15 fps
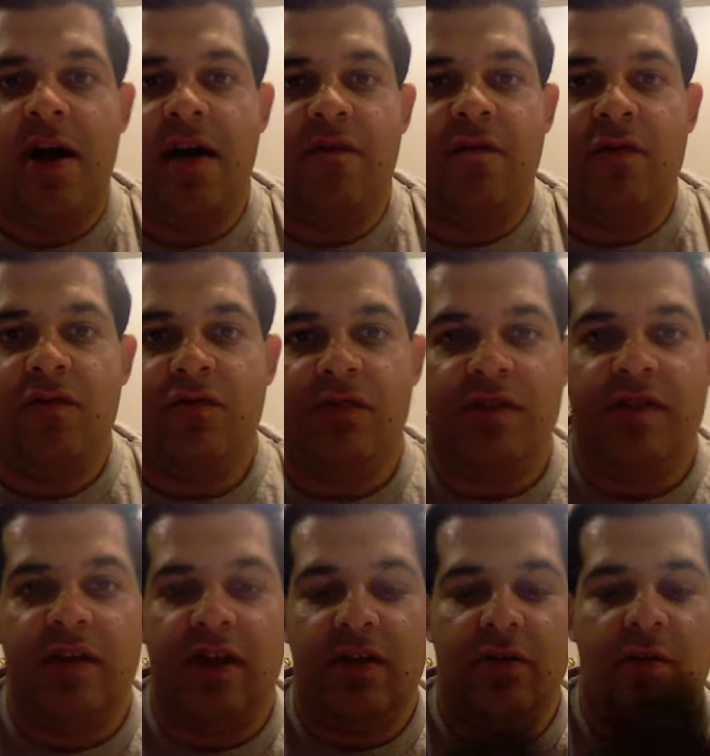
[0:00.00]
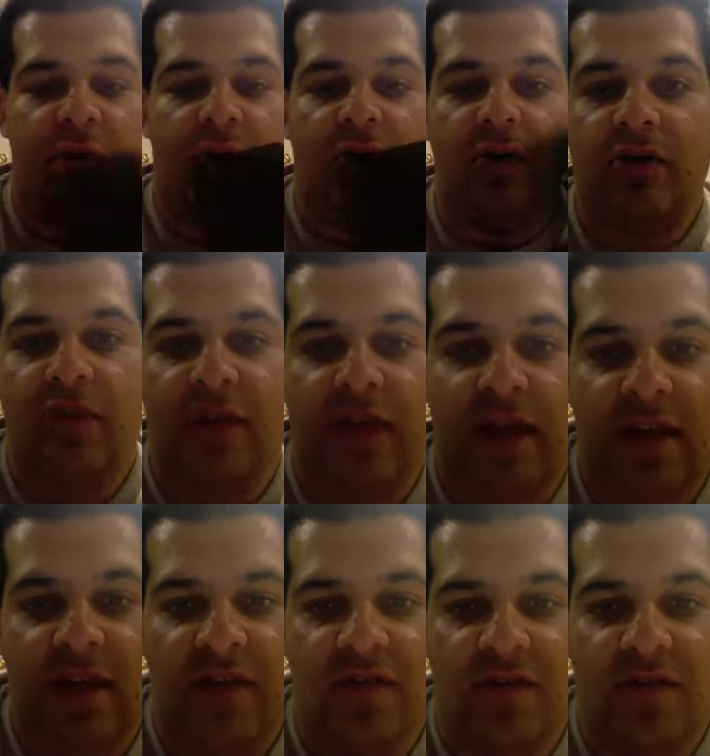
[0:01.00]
First, let's take a quick look at the case.